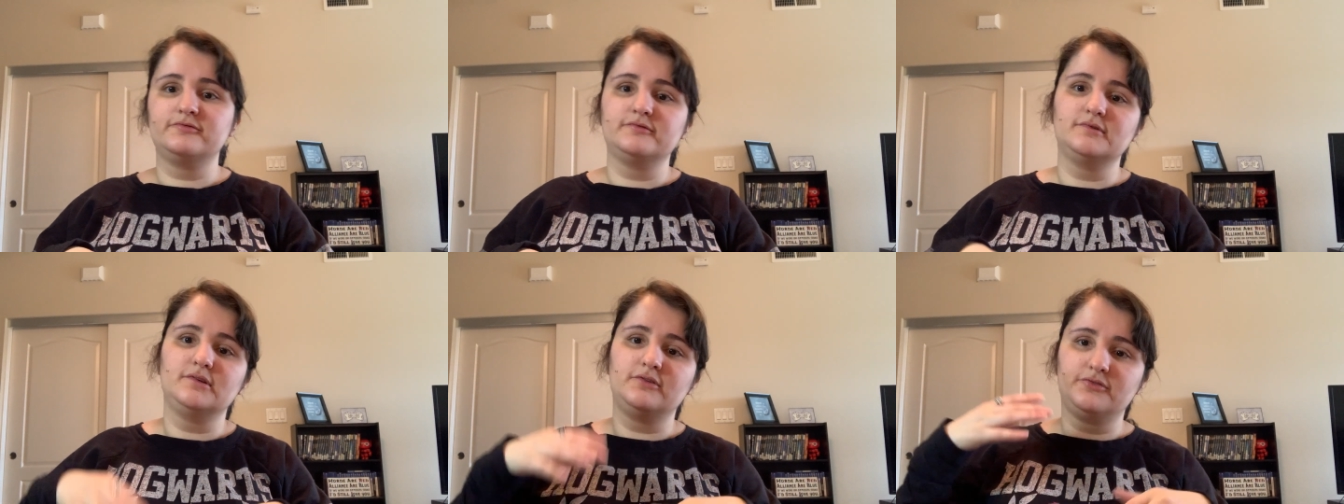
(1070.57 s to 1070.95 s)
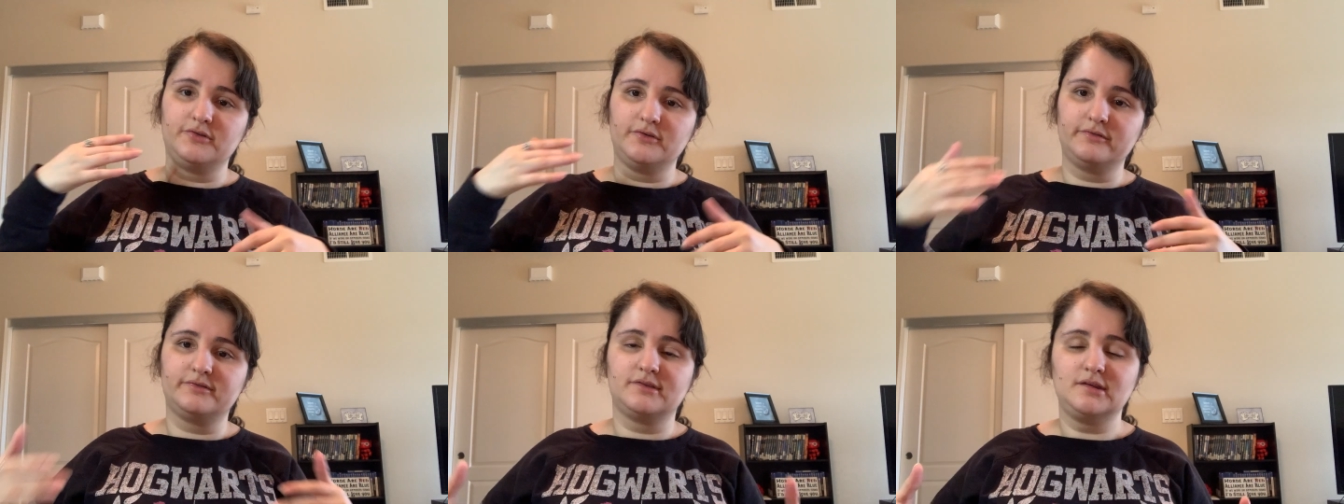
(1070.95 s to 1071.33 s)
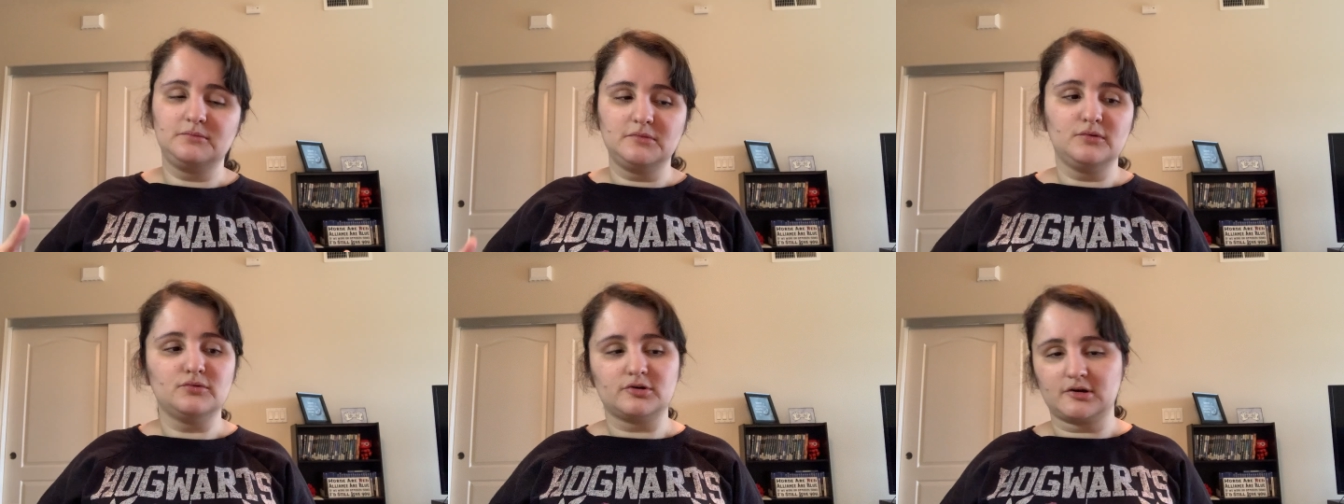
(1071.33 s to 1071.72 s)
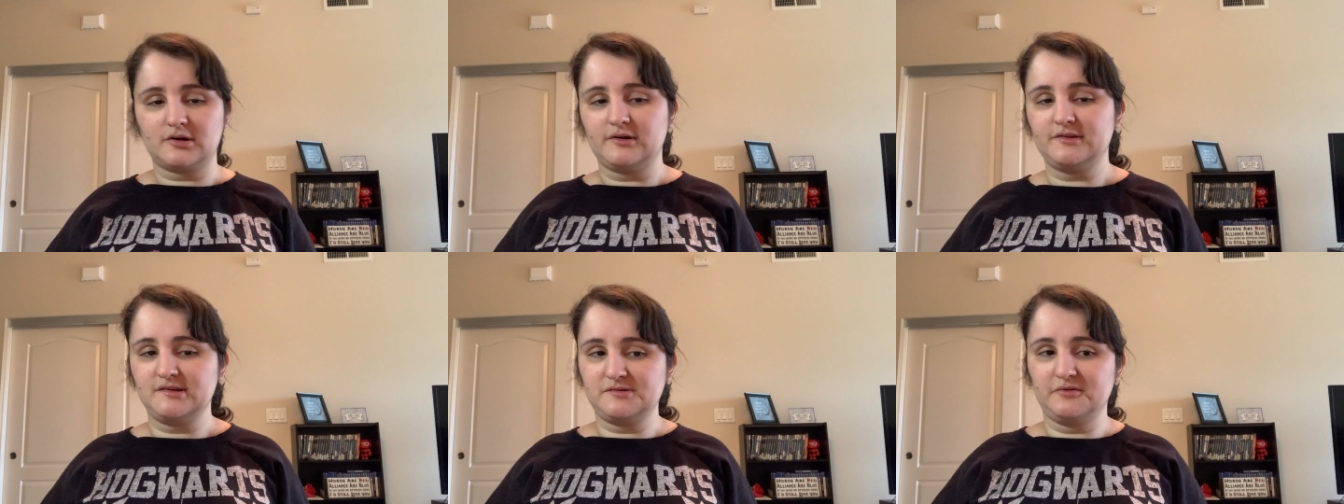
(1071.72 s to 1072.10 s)
if you've seen me work
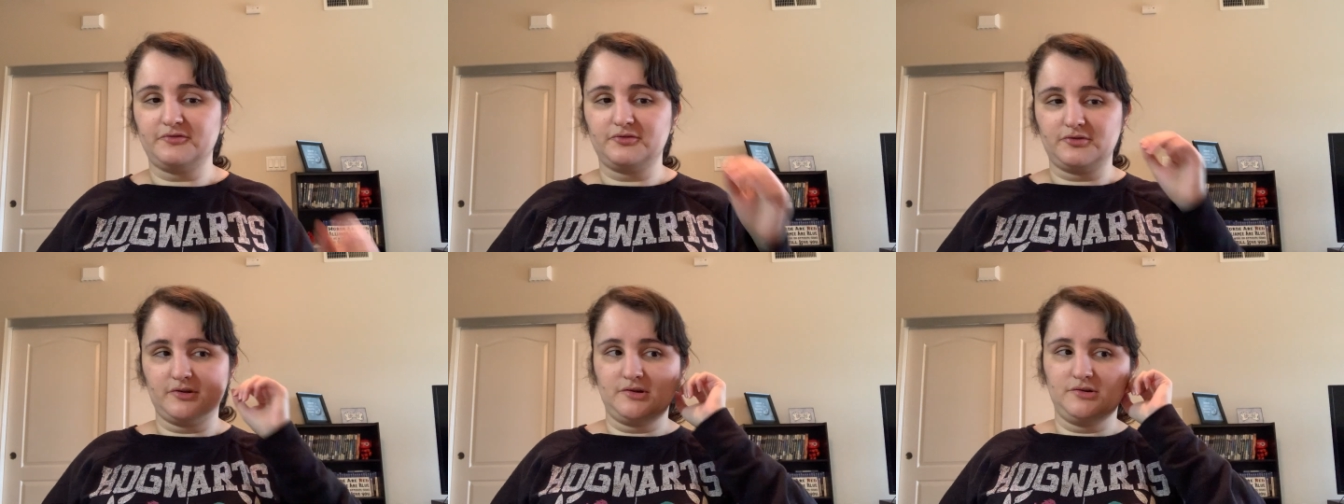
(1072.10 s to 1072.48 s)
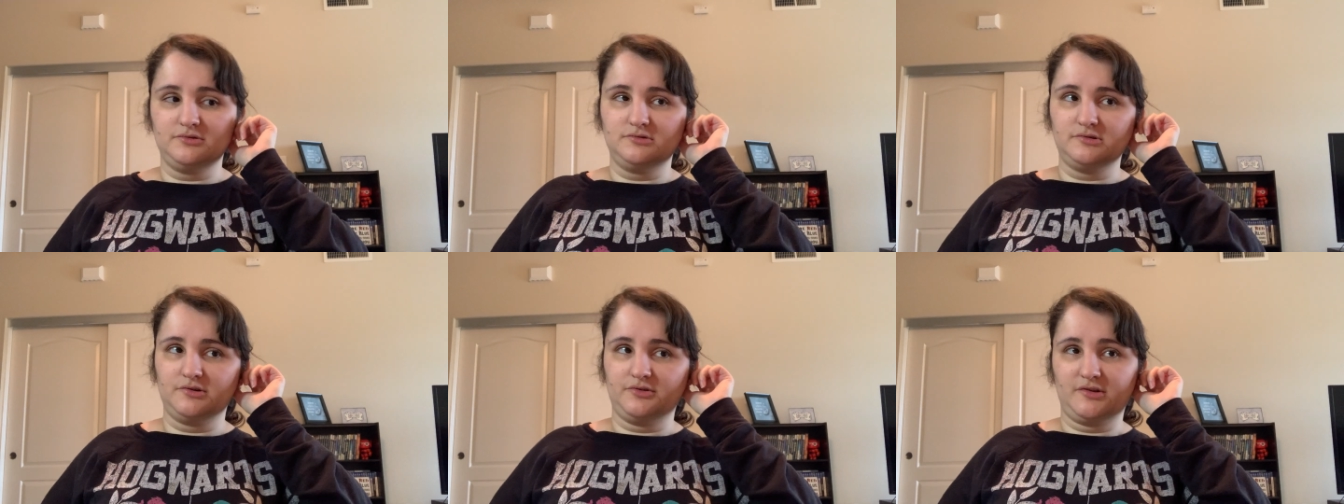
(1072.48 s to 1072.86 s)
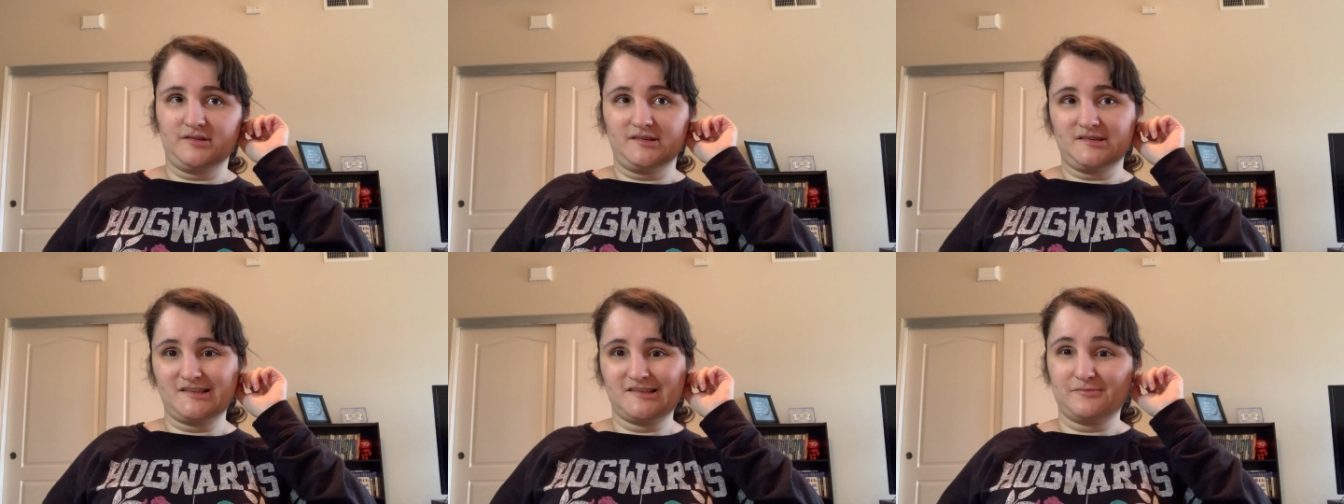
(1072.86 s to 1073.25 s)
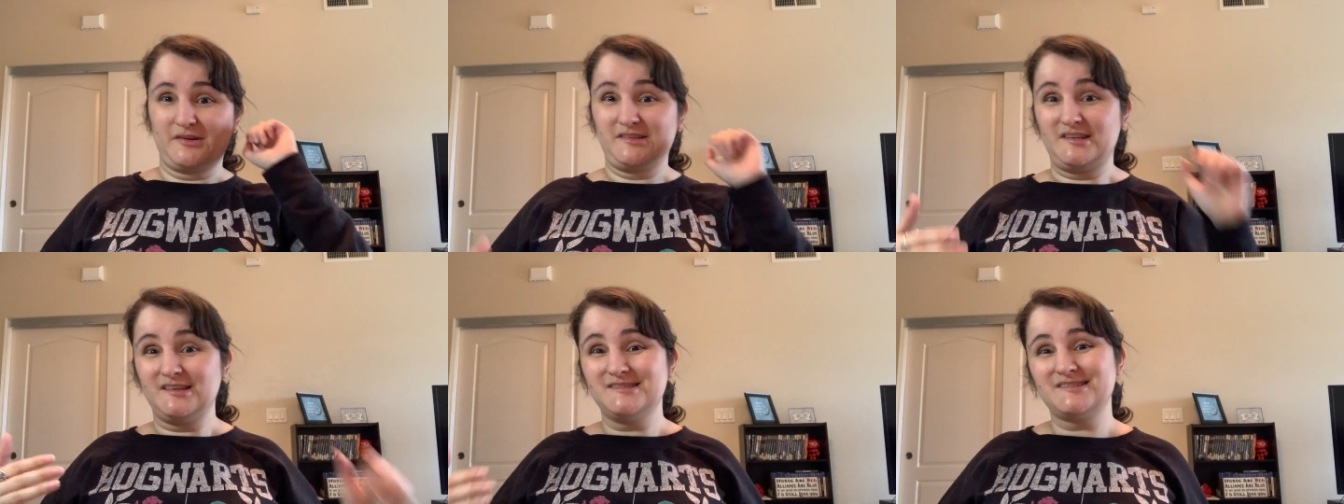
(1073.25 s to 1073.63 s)
on this before then you know that this is my
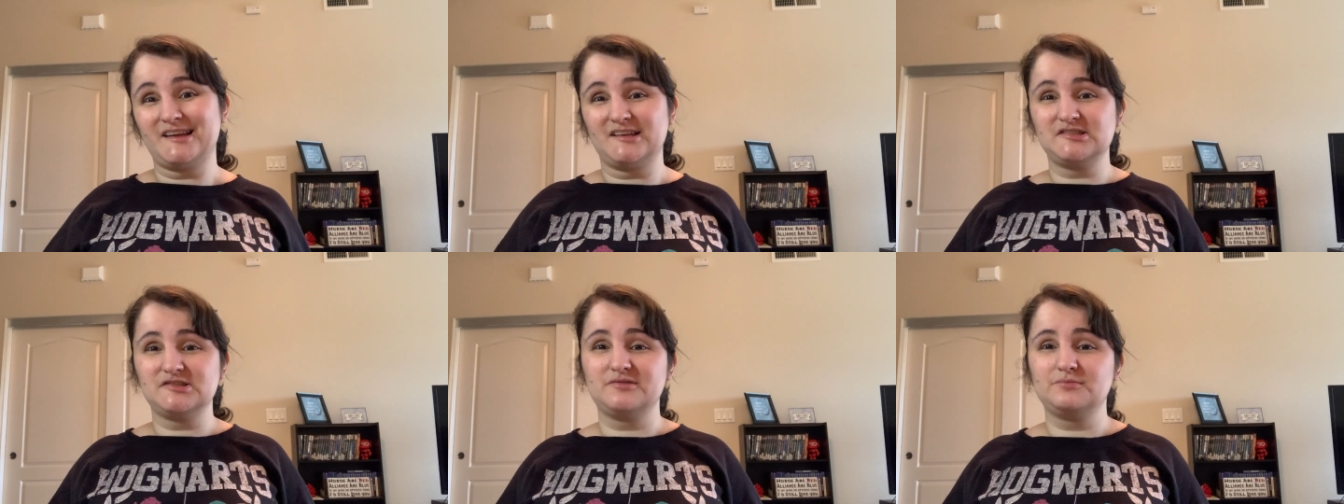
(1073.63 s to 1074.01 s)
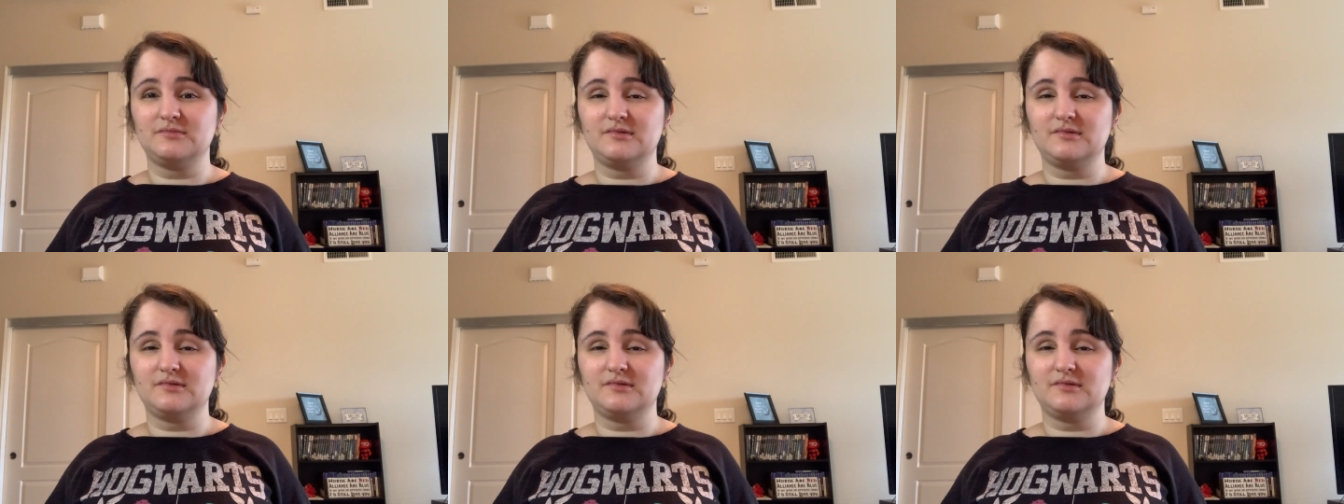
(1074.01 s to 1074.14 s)
D-stash